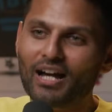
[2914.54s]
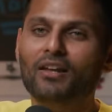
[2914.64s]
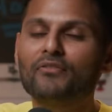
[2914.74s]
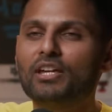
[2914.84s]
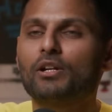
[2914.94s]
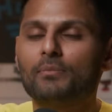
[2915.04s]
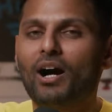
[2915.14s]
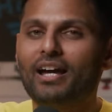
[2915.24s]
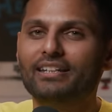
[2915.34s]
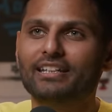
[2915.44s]
I love hearing
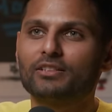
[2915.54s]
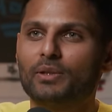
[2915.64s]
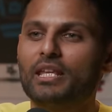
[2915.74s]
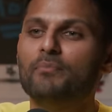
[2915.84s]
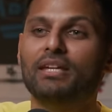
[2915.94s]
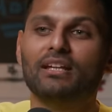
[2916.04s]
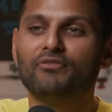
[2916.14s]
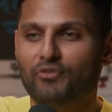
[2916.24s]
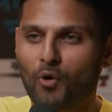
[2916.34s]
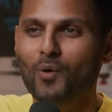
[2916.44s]
about ideas when they're being
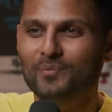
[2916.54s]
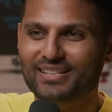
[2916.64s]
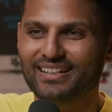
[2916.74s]
formed.